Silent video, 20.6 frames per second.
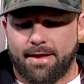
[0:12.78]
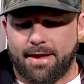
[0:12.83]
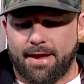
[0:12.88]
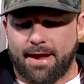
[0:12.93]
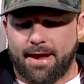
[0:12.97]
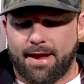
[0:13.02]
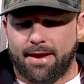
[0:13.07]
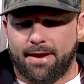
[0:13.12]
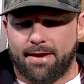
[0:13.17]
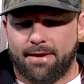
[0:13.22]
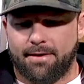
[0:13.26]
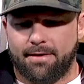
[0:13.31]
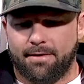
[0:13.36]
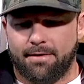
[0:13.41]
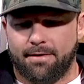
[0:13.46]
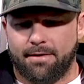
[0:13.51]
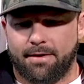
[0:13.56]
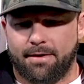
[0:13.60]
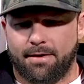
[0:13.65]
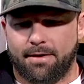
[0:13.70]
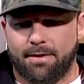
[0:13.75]
And,
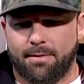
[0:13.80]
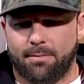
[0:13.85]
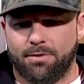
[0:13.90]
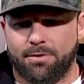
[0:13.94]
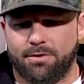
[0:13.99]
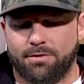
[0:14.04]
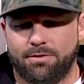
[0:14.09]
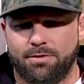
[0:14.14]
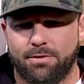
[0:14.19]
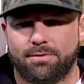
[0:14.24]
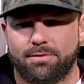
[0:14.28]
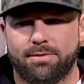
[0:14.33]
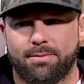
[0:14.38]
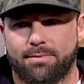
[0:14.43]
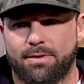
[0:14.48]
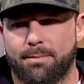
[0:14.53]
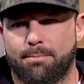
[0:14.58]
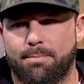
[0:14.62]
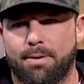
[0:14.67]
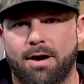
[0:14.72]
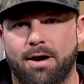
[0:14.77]
and when you do
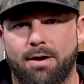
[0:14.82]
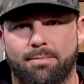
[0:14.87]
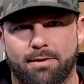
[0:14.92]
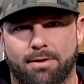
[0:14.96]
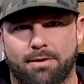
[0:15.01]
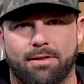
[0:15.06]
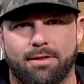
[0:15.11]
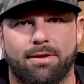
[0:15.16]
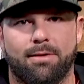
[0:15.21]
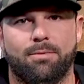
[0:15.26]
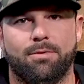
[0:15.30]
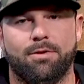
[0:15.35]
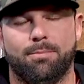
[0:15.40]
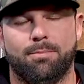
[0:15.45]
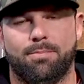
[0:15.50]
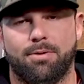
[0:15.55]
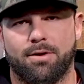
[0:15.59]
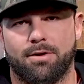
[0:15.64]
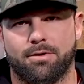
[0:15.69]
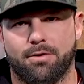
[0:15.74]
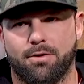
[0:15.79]
something publicly, when you
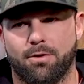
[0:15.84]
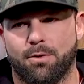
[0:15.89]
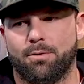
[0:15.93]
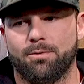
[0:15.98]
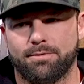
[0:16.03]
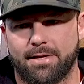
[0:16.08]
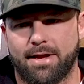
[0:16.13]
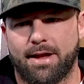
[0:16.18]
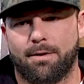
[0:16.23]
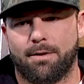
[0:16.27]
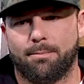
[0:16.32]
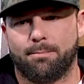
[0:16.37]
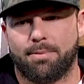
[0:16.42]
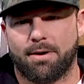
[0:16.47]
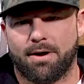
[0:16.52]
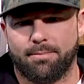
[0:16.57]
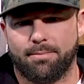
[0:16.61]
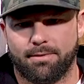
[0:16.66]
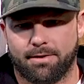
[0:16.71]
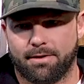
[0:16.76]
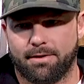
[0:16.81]
put goals out
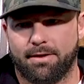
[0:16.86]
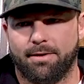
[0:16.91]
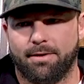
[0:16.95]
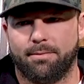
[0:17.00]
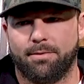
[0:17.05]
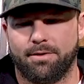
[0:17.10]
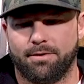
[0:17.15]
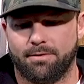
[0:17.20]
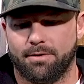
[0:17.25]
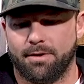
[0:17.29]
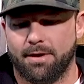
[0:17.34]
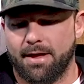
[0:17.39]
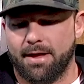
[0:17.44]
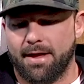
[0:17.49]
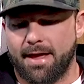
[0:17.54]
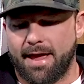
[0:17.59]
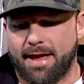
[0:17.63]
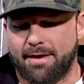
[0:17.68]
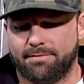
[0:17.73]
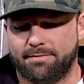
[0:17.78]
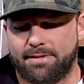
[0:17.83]
publicly, when you
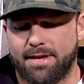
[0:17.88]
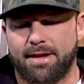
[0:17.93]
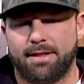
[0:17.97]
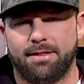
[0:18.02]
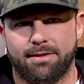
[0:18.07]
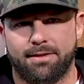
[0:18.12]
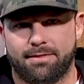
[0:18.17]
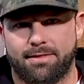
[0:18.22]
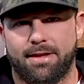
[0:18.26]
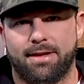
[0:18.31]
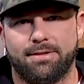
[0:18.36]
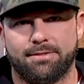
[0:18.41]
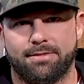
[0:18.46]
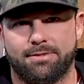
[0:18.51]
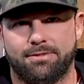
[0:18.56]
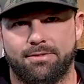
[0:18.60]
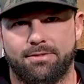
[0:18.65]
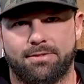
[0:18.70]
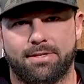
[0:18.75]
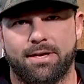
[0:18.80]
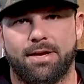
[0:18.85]
have daily things
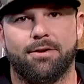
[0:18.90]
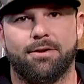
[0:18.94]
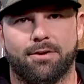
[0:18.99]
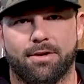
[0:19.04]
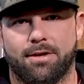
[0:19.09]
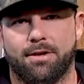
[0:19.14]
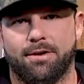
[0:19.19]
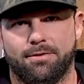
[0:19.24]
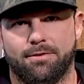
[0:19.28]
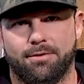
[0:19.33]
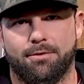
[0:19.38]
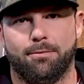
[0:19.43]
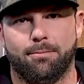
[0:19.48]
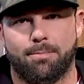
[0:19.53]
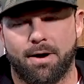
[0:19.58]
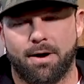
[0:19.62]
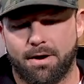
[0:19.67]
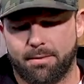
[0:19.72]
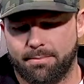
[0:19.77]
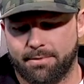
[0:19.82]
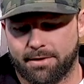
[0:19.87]
that you say you're gonna do
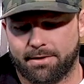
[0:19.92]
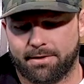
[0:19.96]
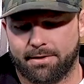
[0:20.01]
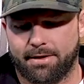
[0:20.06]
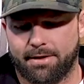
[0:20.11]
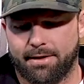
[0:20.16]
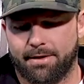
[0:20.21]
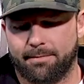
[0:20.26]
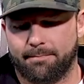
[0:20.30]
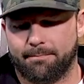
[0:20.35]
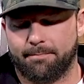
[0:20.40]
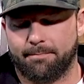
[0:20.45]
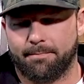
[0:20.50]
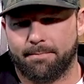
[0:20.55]
publicly,